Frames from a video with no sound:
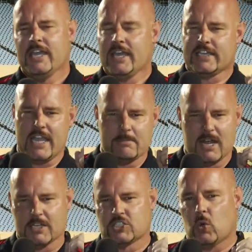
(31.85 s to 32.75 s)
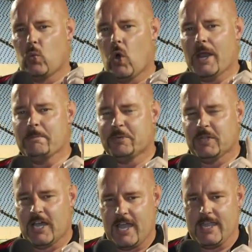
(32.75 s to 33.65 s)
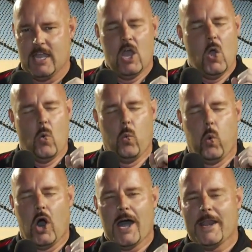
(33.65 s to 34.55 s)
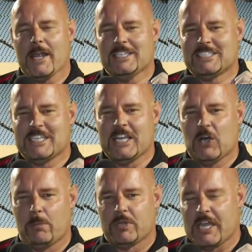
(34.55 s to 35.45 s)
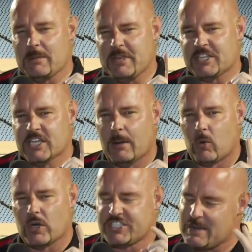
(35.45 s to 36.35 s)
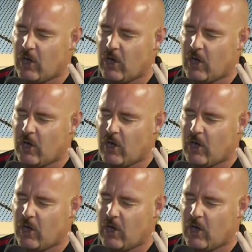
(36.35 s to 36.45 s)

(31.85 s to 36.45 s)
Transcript: It came down to one play, one single play to beat the number one team.